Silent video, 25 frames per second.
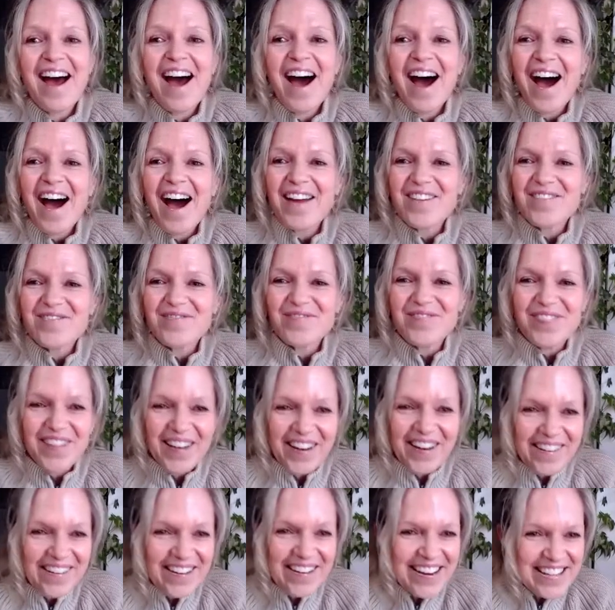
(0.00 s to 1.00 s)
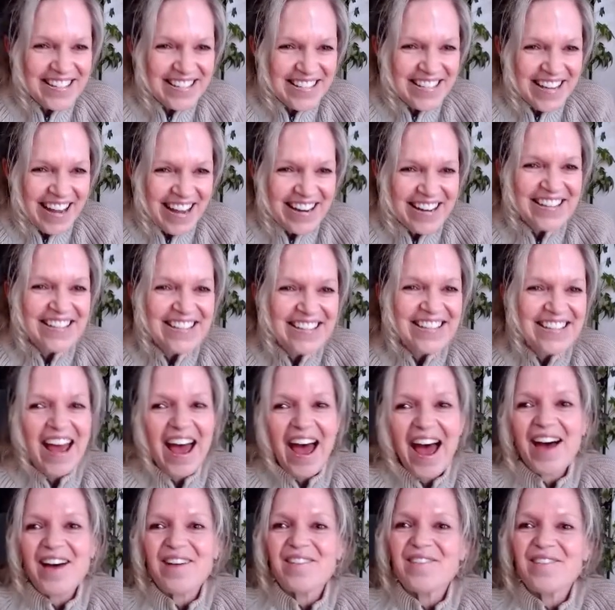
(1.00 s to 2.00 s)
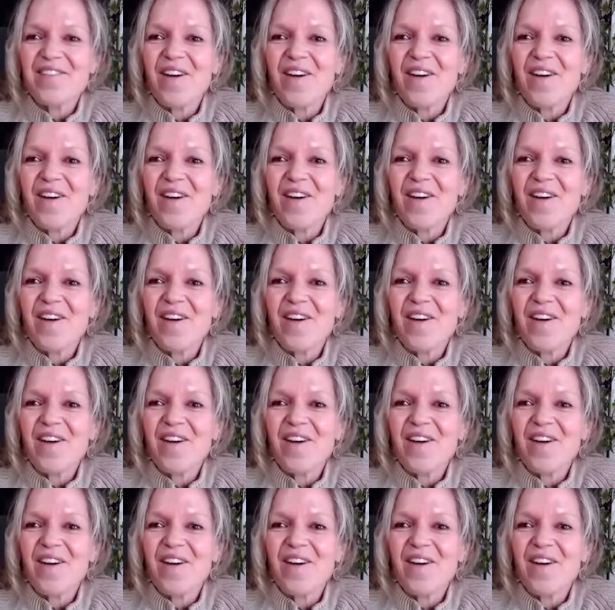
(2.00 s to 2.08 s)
I'm very excited to have